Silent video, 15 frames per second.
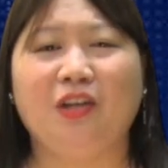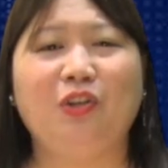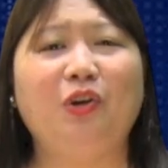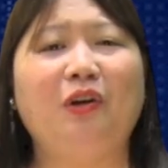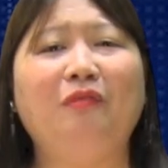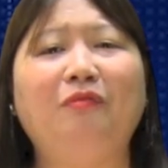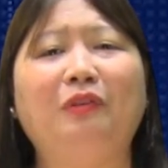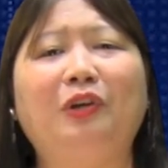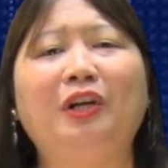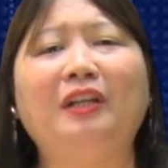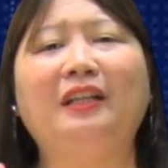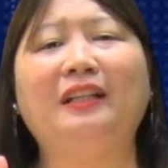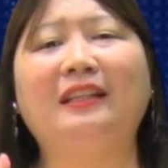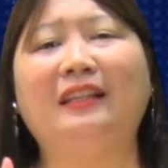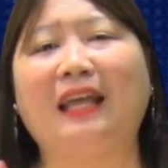You have
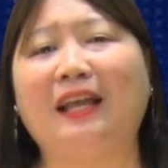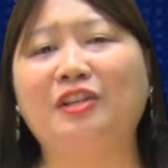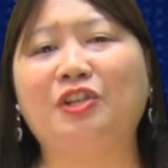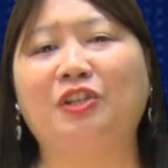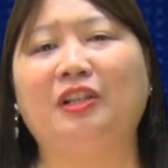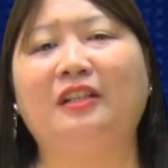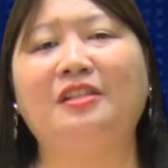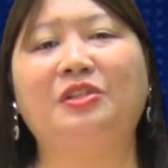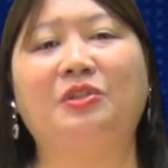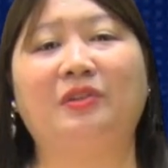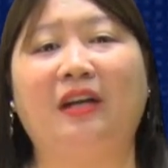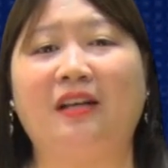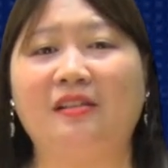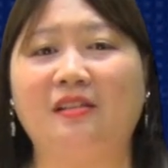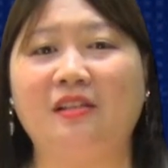learned that tensional
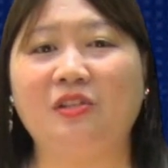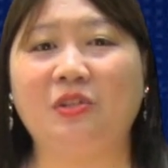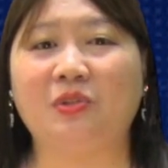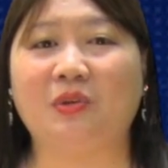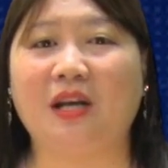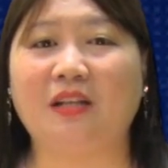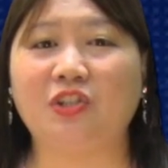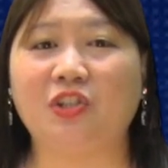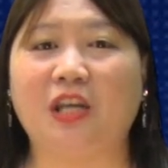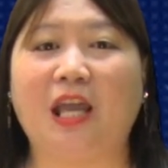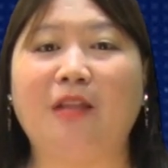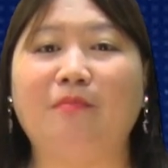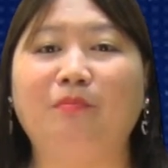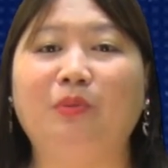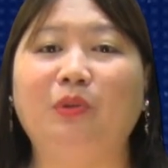stress stretched
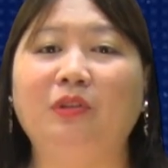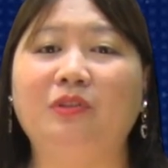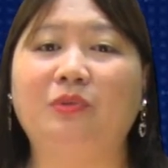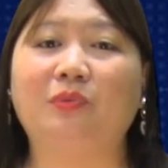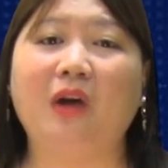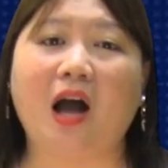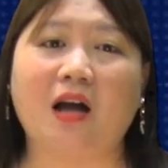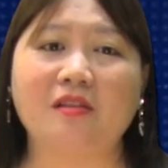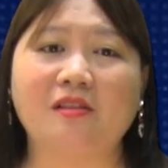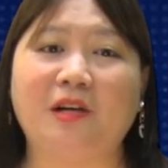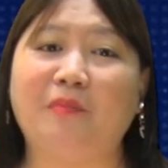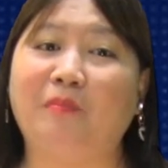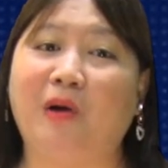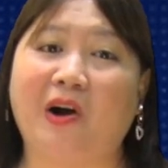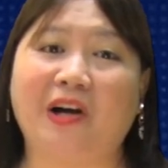and pulled rocks
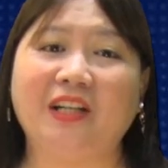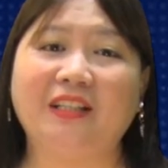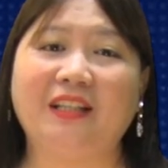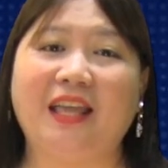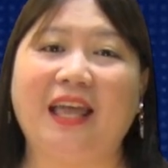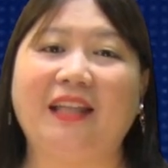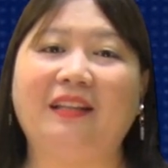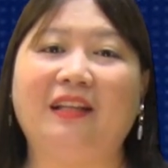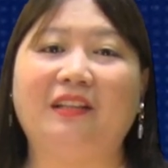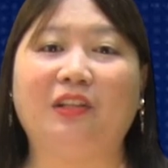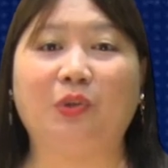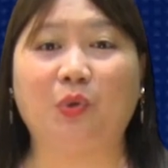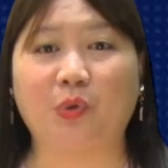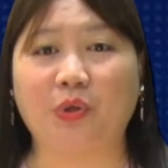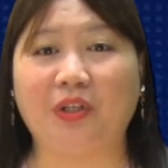apart and that
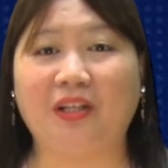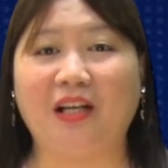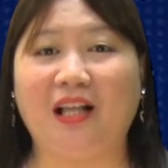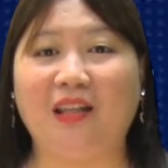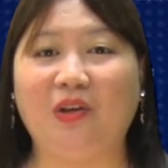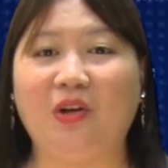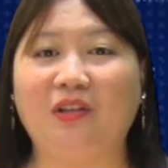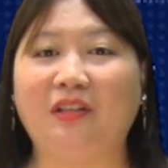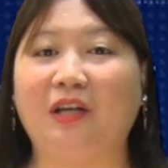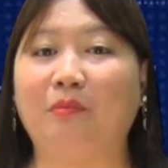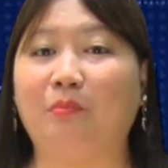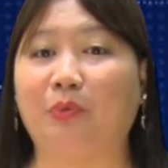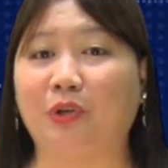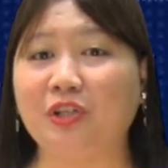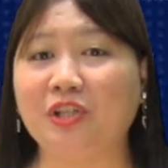occurred along
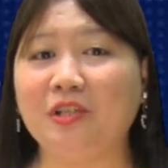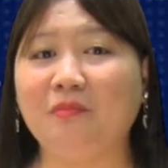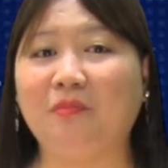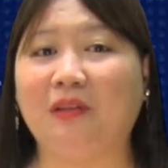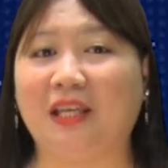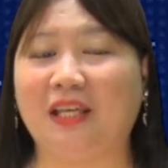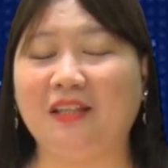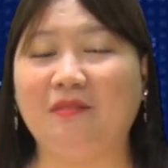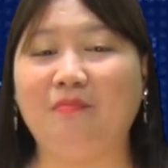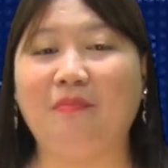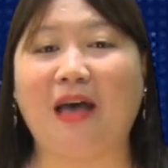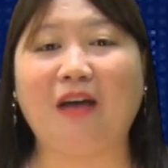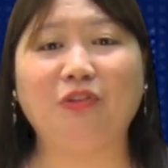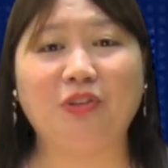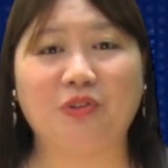divergent plate
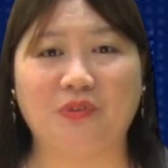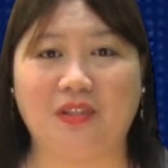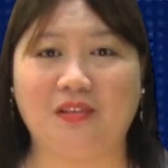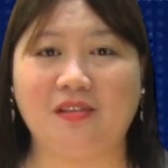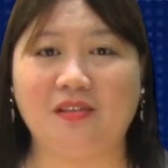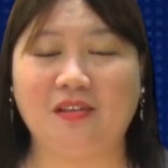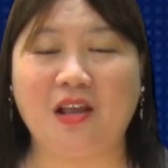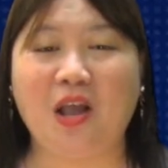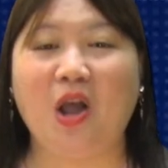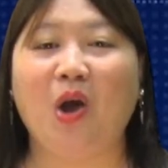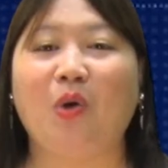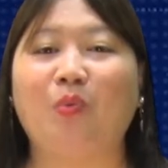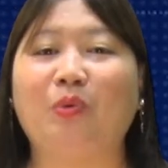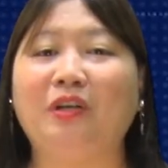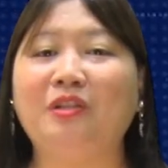boundaries,
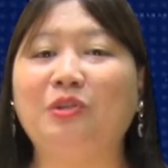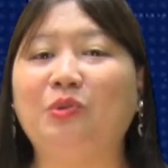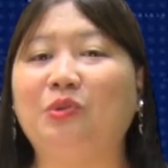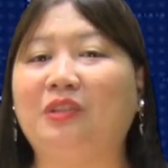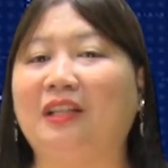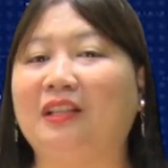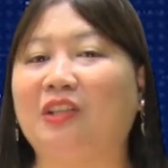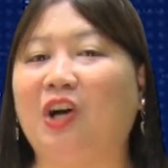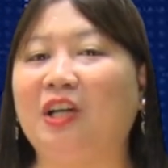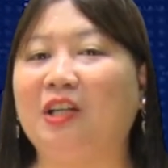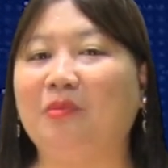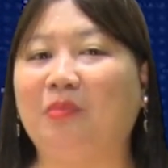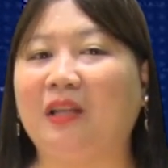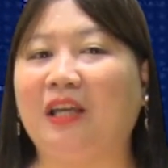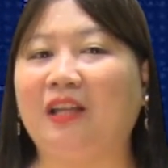where two
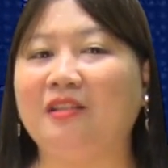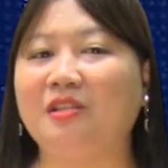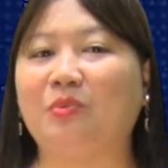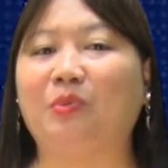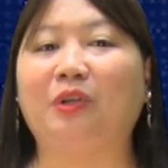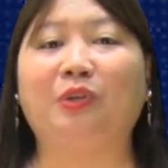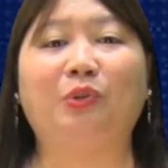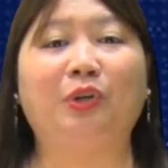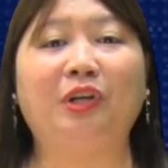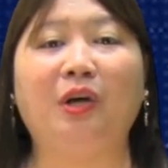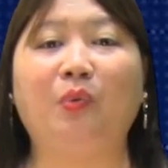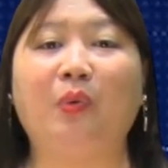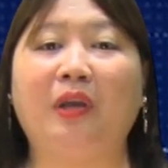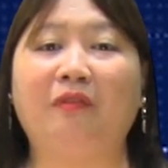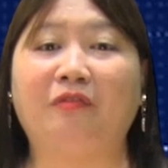tectonic plates were torn
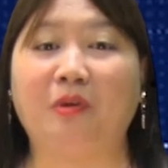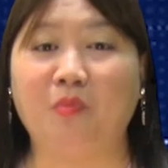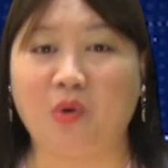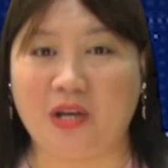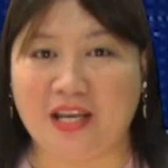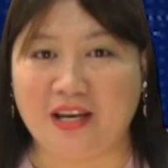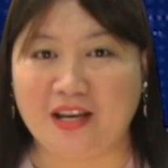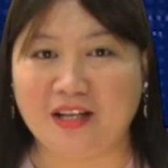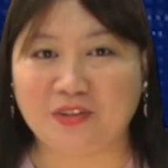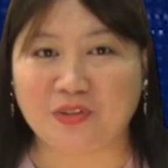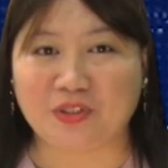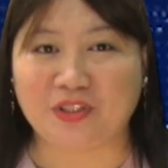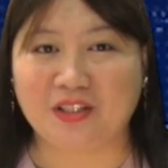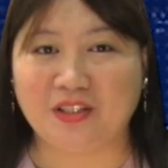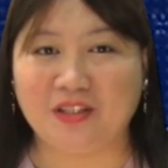away from one
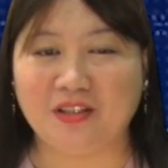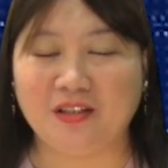another.